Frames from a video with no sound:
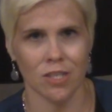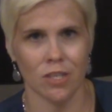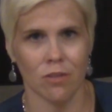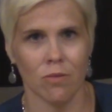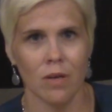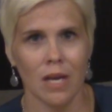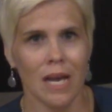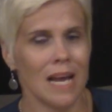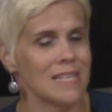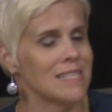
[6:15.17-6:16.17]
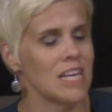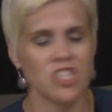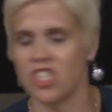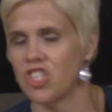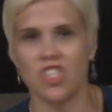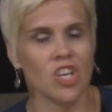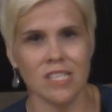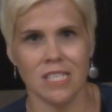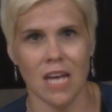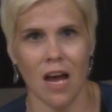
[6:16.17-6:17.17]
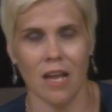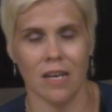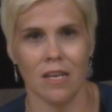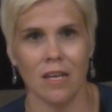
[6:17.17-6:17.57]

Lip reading: you and says she's just done,